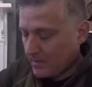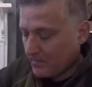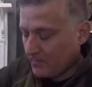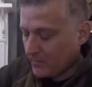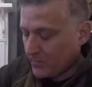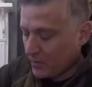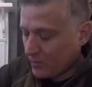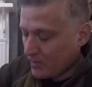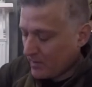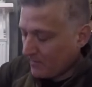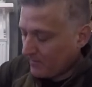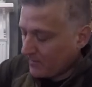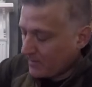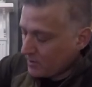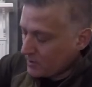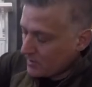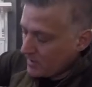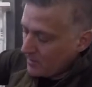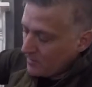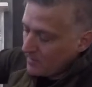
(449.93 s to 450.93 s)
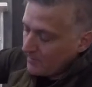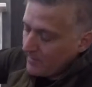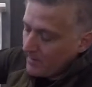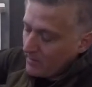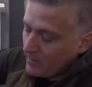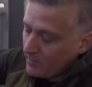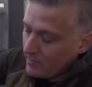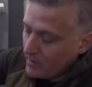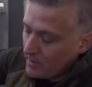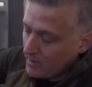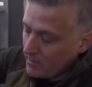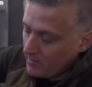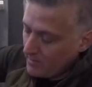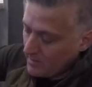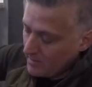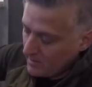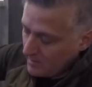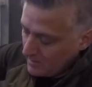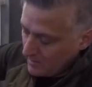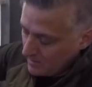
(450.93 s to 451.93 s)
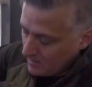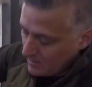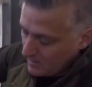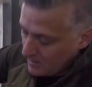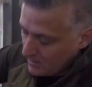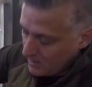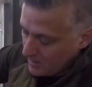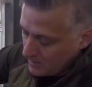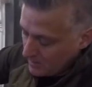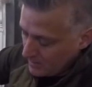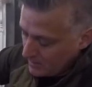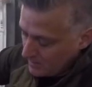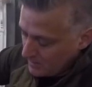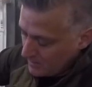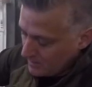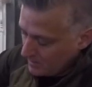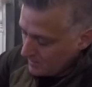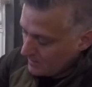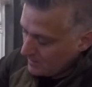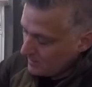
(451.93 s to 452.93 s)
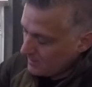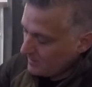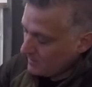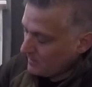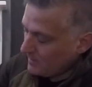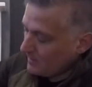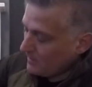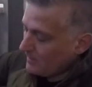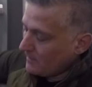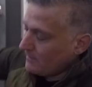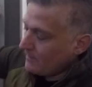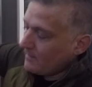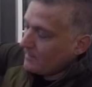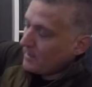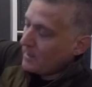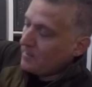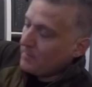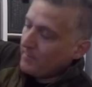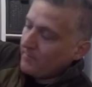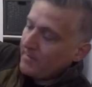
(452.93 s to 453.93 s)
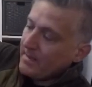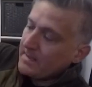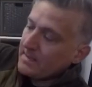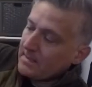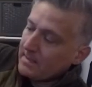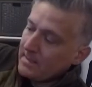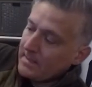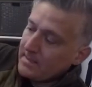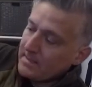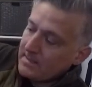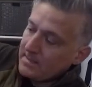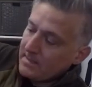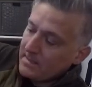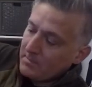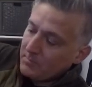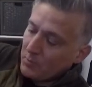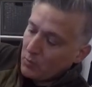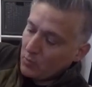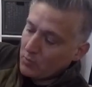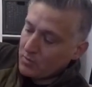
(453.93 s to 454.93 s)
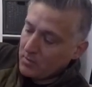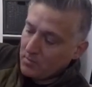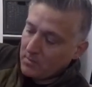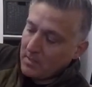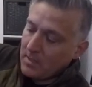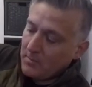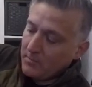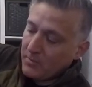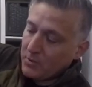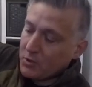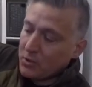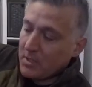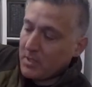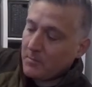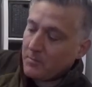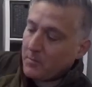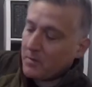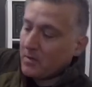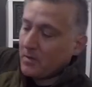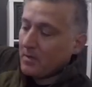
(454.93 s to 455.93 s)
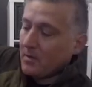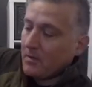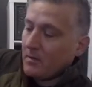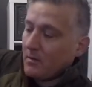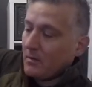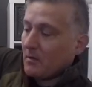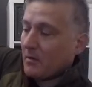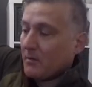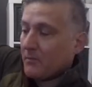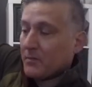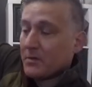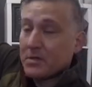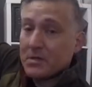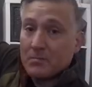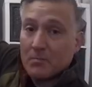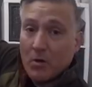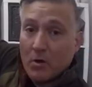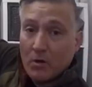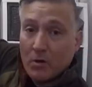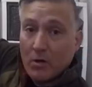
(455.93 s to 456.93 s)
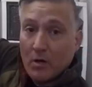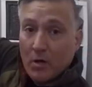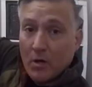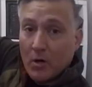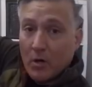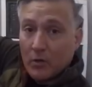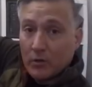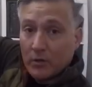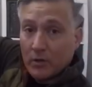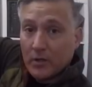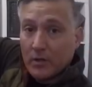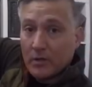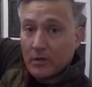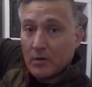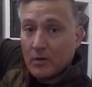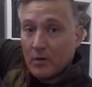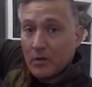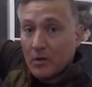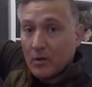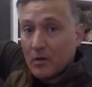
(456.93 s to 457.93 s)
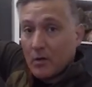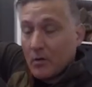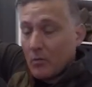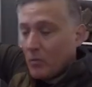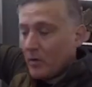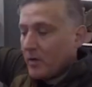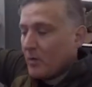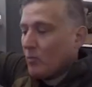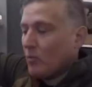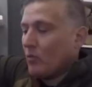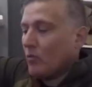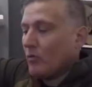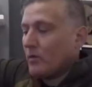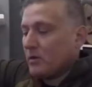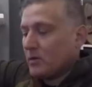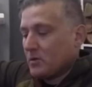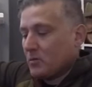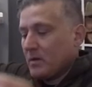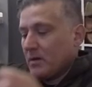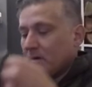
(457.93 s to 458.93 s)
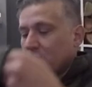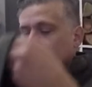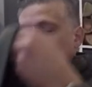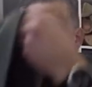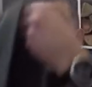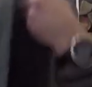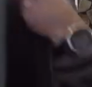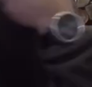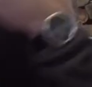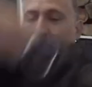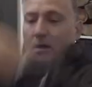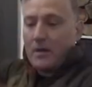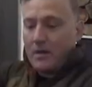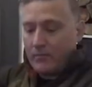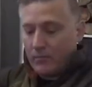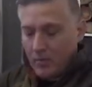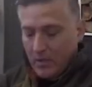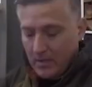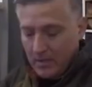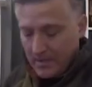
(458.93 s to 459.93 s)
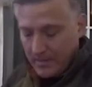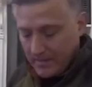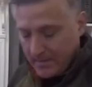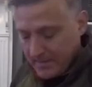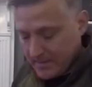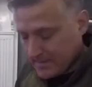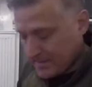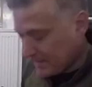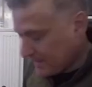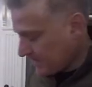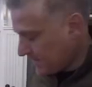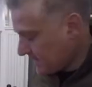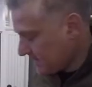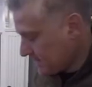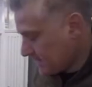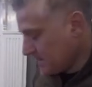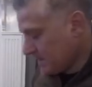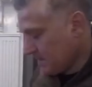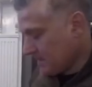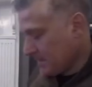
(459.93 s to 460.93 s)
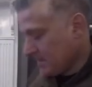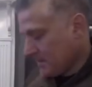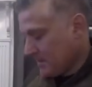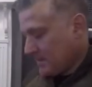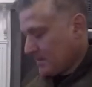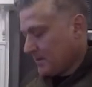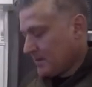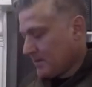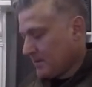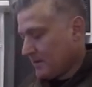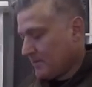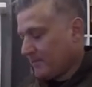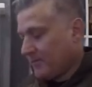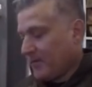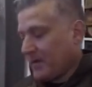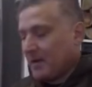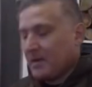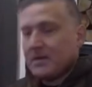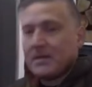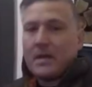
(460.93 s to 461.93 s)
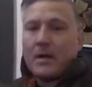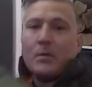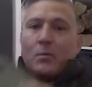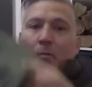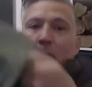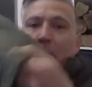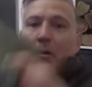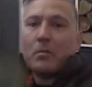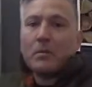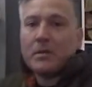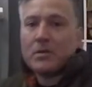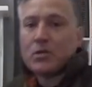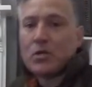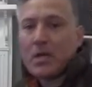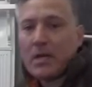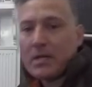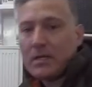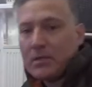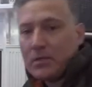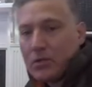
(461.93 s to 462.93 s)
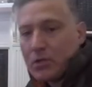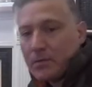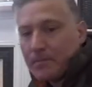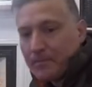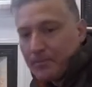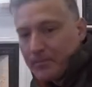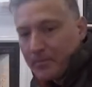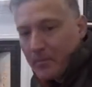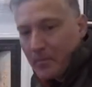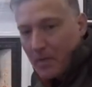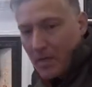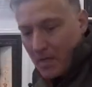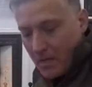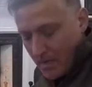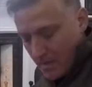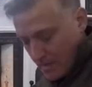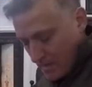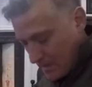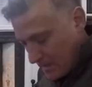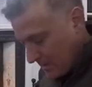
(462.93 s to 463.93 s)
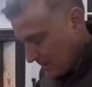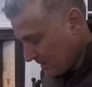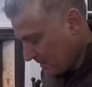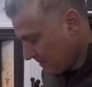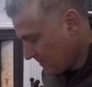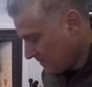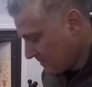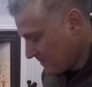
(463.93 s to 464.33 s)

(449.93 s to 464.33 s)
great feature there with the Velcro. You can keep it ventilated, but also keep the shape of the smock on you when you're walking as well. So I really like this. I guess things that I would probably change. I've